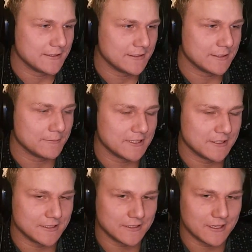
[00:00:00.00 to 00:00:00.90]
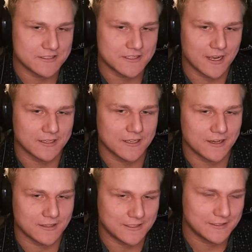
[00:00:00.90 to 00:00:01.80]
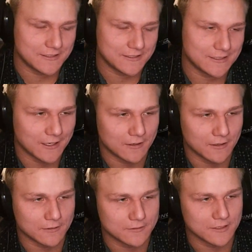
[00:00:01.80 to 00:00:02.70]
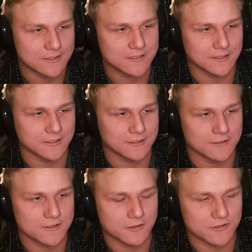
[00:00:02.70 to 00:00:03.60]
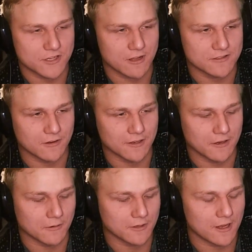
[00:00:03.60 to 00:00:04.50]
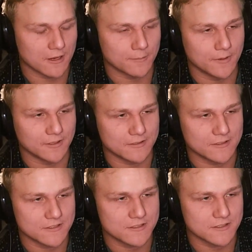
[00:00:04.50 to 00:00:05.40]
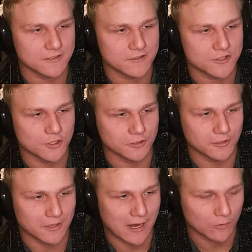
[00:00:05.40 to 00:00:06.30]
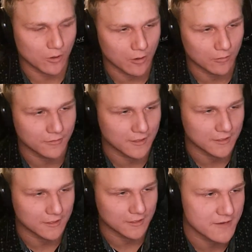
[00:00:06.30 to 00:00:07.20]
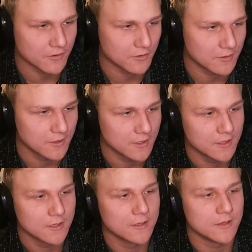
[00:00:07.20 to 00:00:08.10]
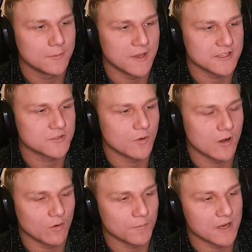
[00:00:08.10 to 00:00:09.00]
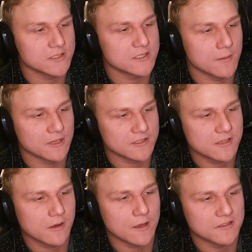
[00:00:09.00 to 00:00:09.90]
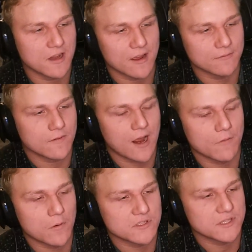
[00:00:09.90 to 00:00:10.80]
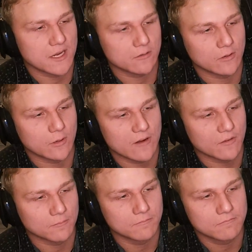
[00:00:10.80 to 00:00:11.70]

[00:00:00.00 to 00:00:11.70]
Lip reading: I'm I don't know. It's Jello shots are like okay, but it's just the sugar alcohol thing is never mixed well with my stomach, so I've always stayed clear of them.